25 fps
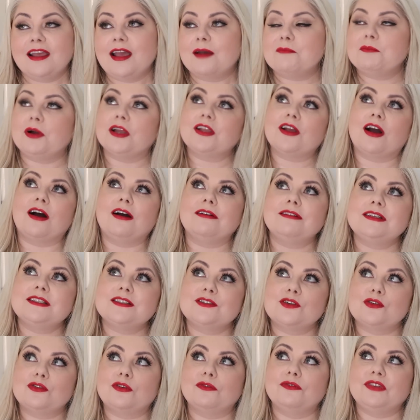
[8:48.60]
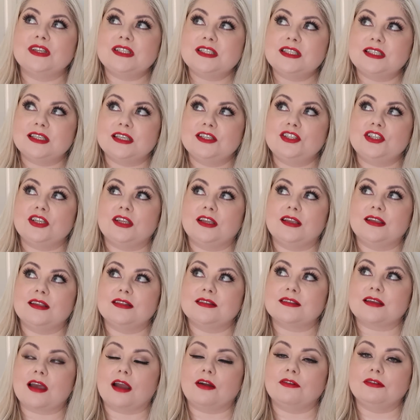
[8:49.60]
my car is not vintage, it
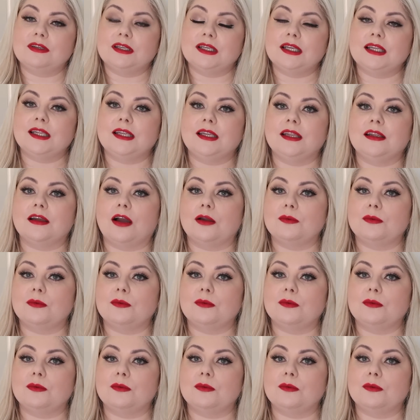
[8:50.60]
is currently,